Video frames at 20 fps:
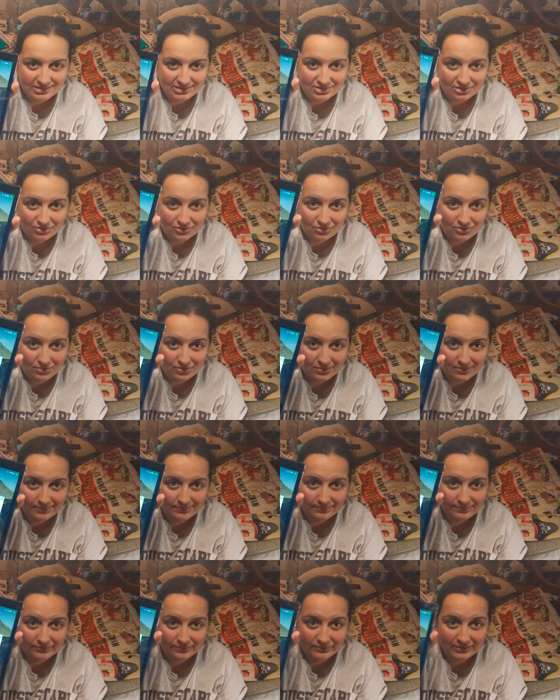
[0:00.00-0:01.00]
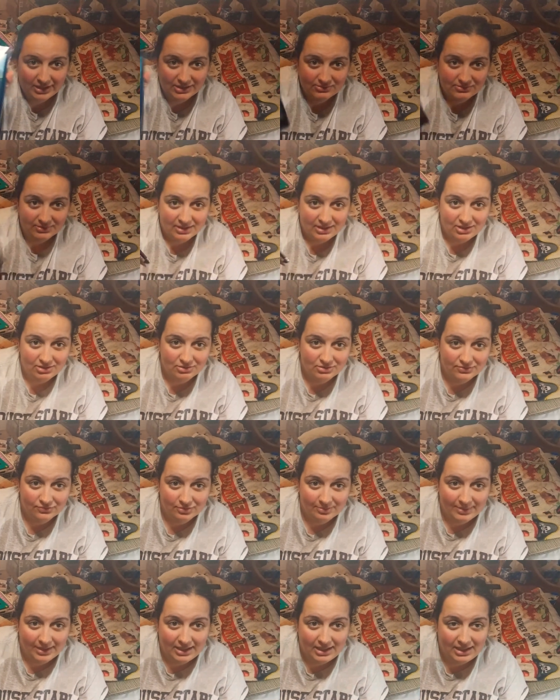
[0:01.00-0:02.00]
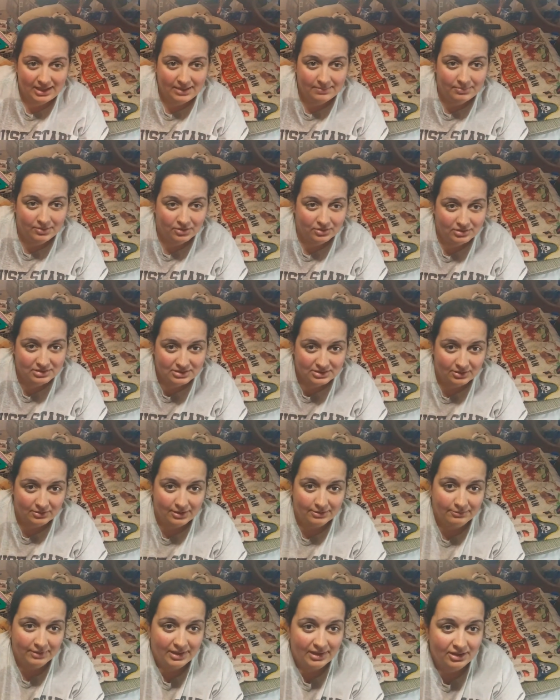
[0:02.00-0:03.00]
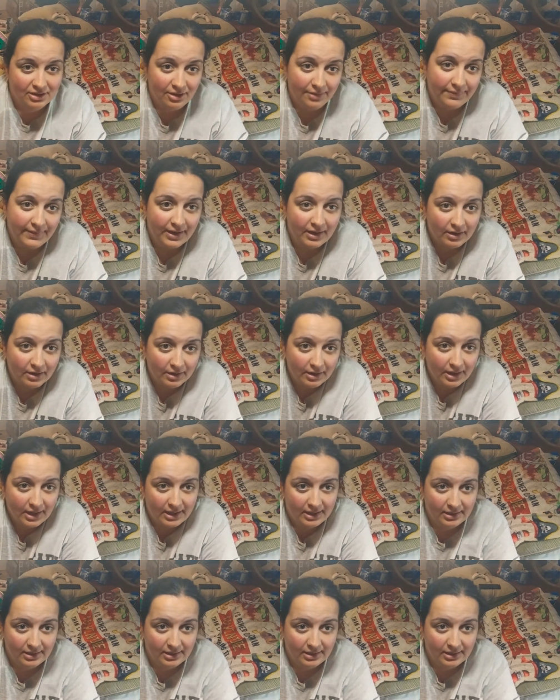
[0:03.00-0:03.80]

So that's what I use for my ebooks. So I read it on there.